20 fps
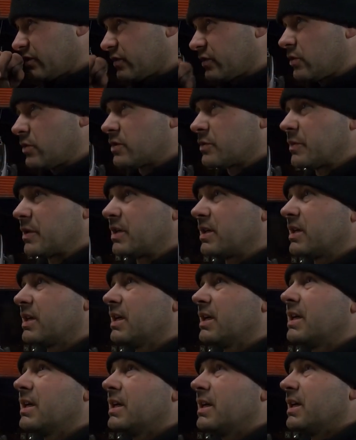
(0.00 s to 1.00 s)
excuse me.
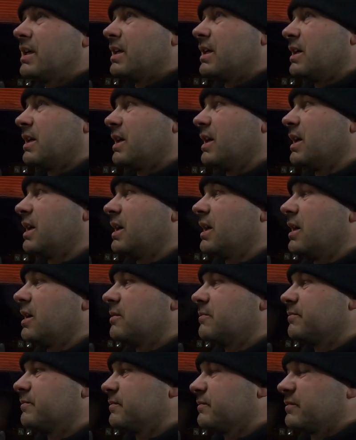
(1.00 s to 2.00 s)

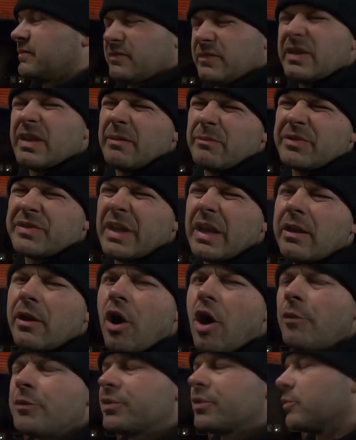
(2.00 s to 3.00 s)
I'm
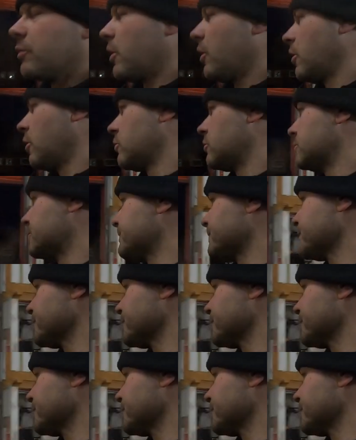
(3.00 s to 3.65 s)
staying home tomorrow.